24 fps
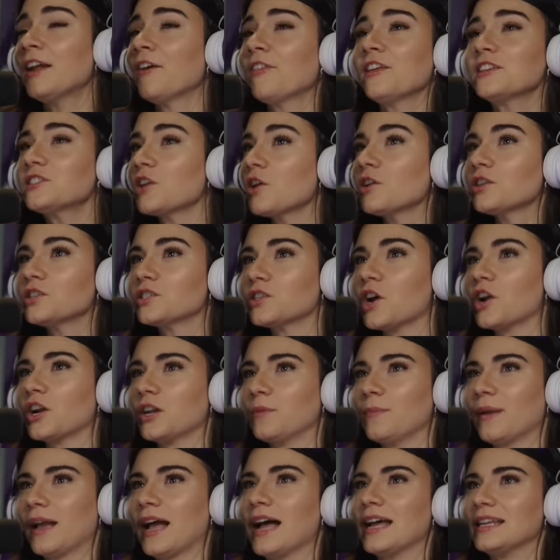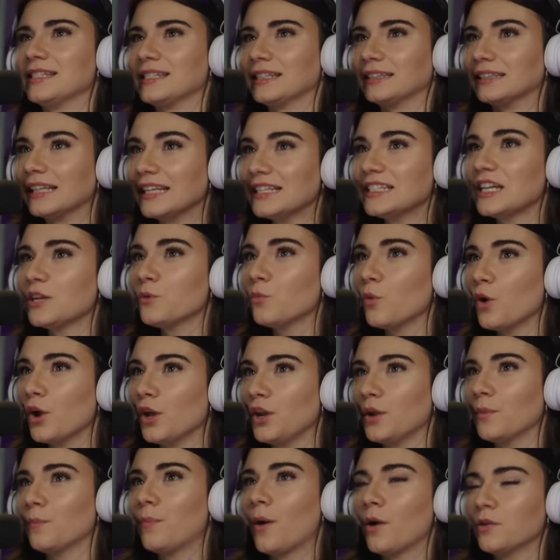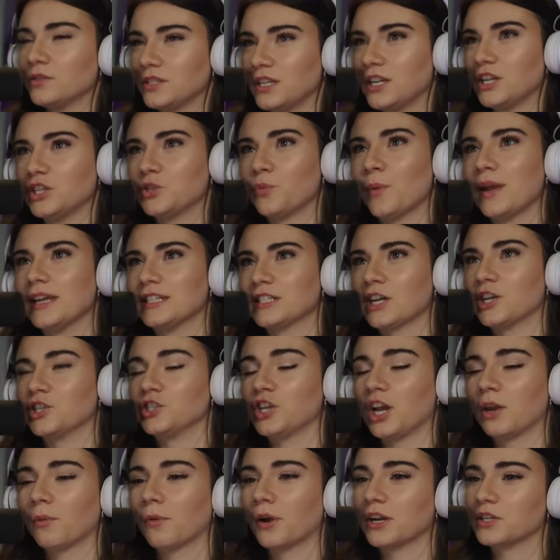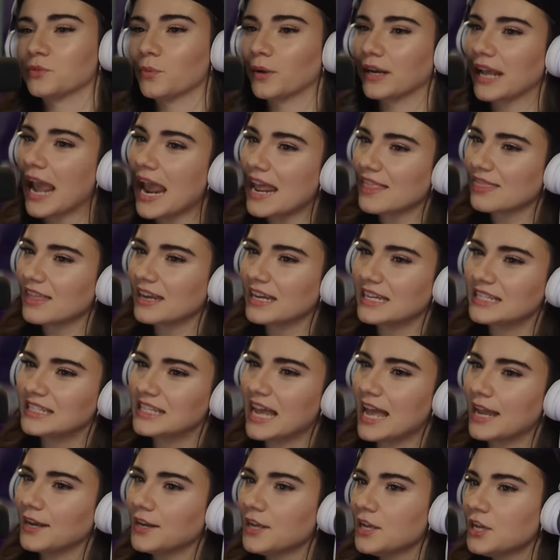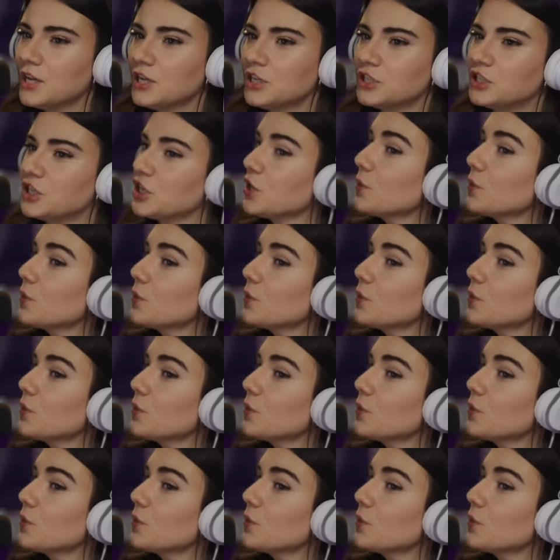Now, this all started because Lyndon Wood posted a tweet on January 28th, and he said, "Do